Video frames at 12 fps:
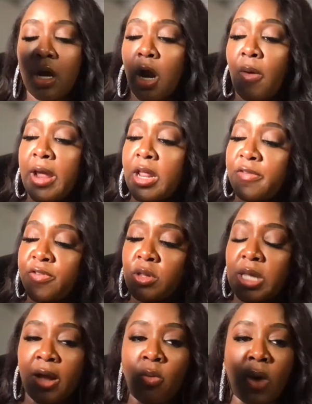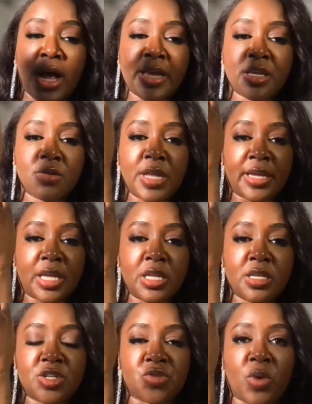All right. If you're like, why are you not
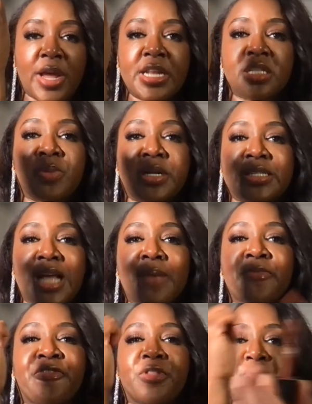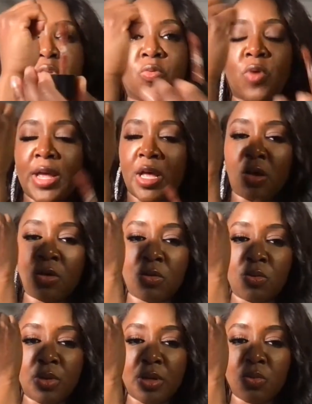getting this right? It's because I'm flipped
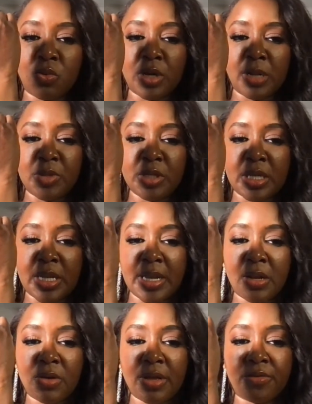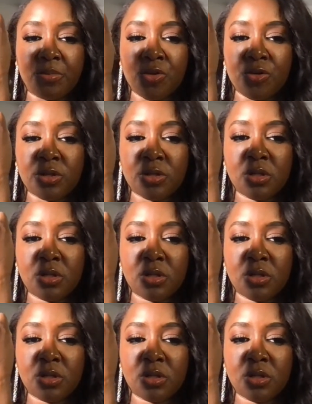around with what I'm looking at. I don't have a mirror.